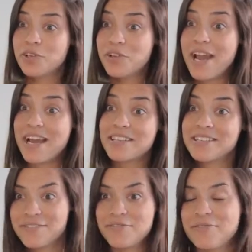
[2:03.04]
what you had
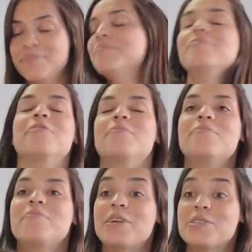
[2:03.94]
from
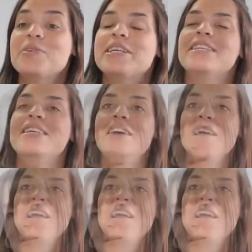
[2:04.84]
my twin.